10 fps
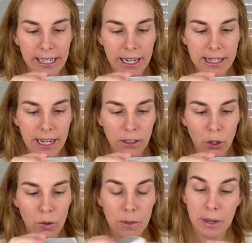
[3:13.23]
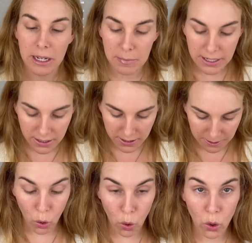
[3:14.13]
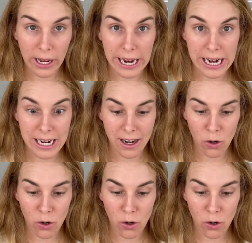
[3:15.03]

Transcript: It's a loose pigment. Okay.